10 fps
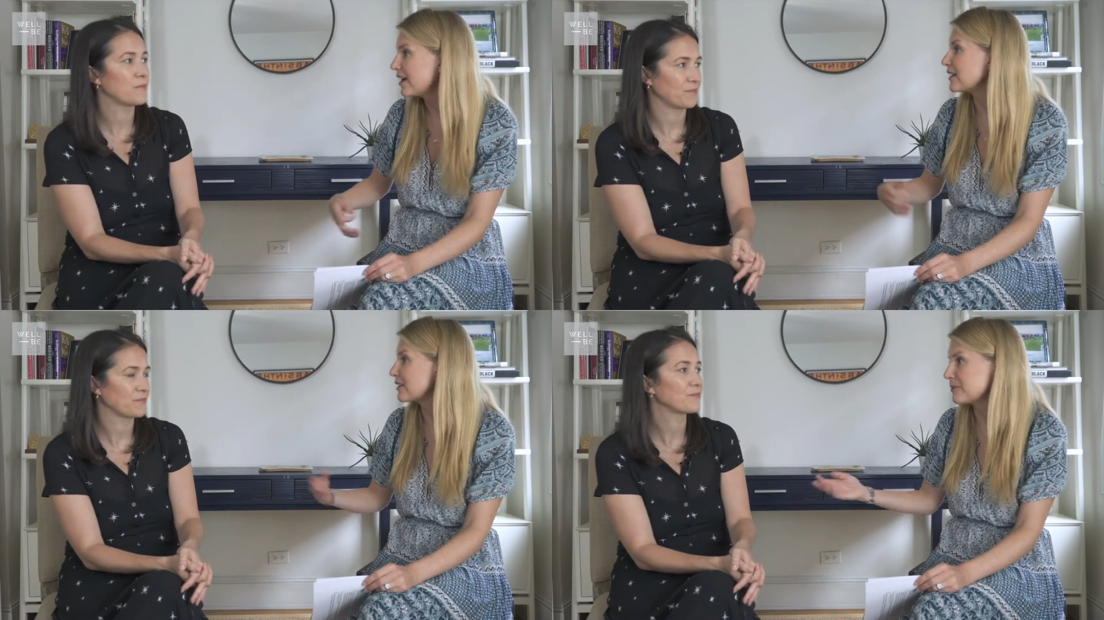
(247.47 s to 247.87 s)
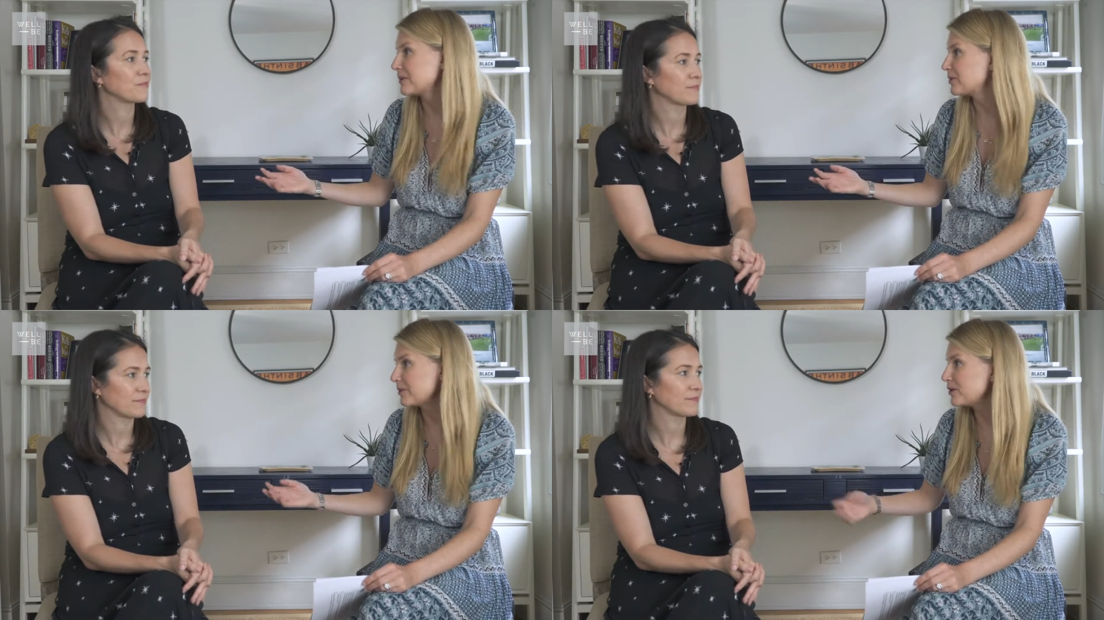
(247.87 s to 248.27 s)
Speaker 1: a little
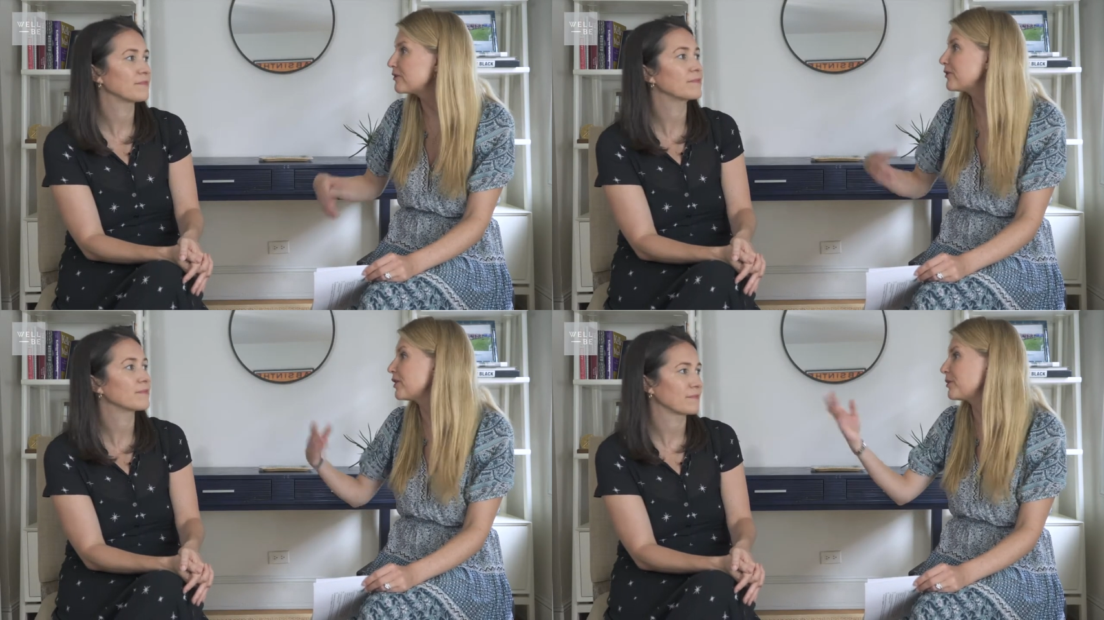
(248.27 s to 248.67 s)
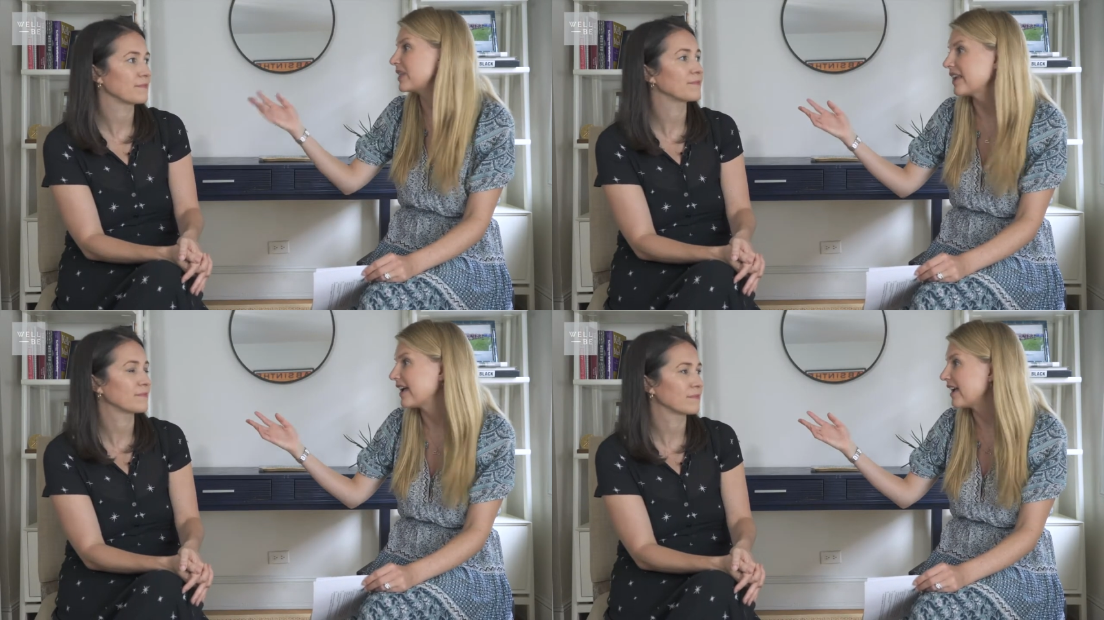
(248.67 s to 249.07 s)
bit more beautiful
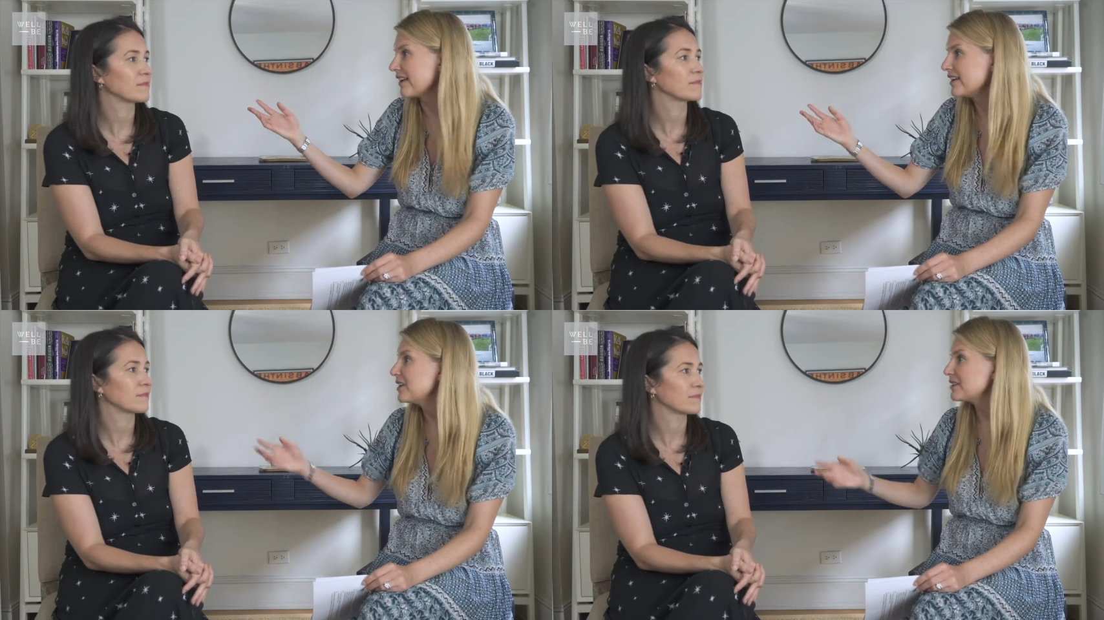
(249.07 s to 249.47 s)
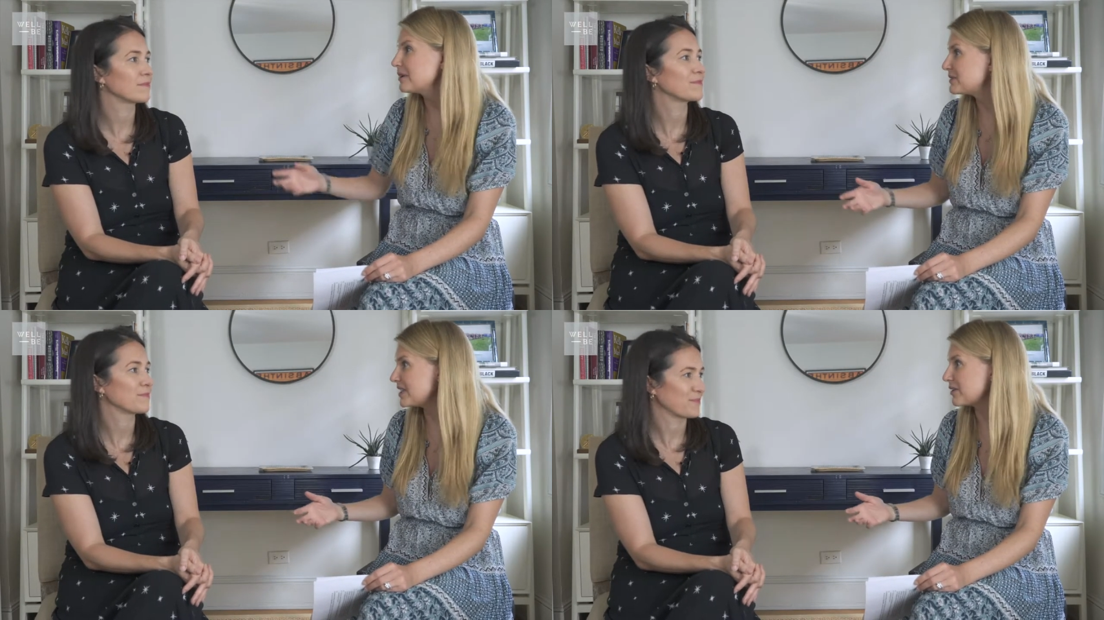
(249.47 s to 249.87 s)
with a
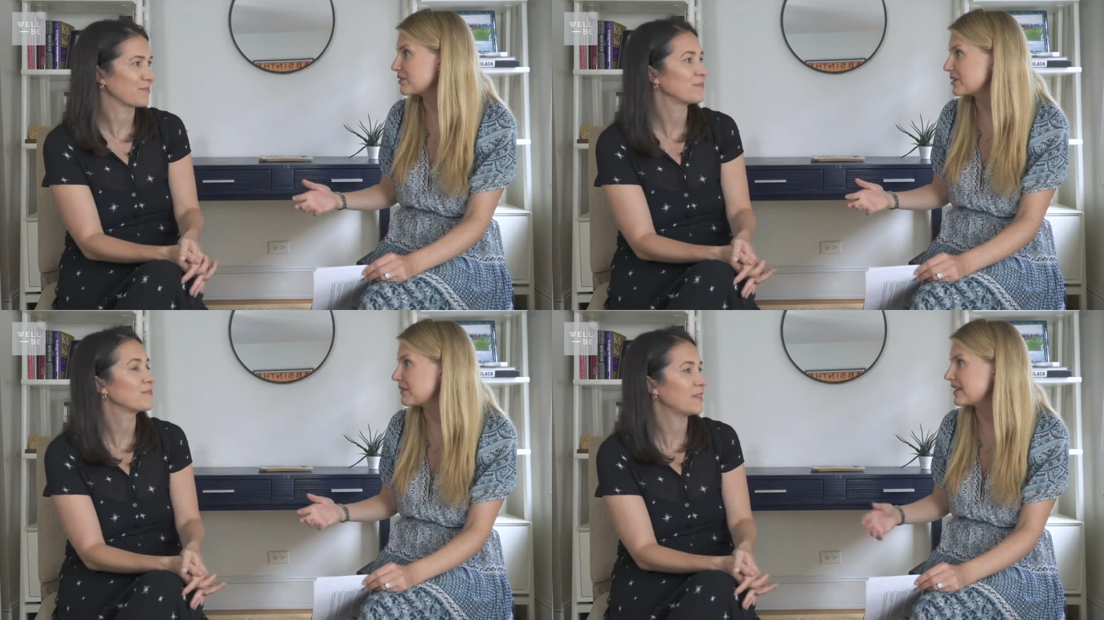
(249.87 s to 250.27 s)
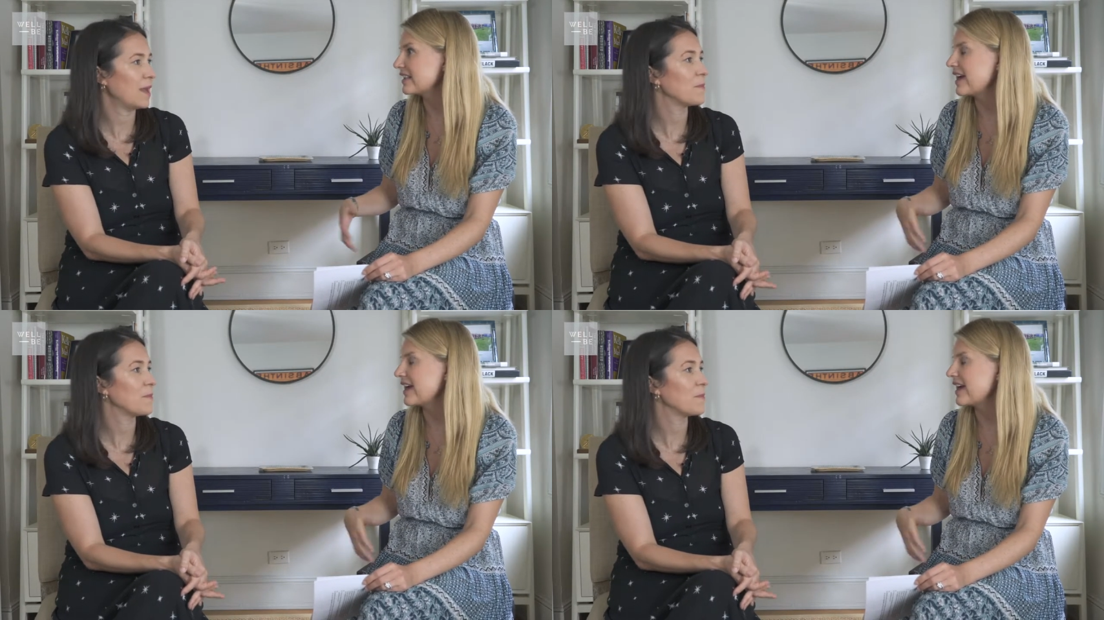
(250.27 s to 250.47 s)
lipstick or something like yep.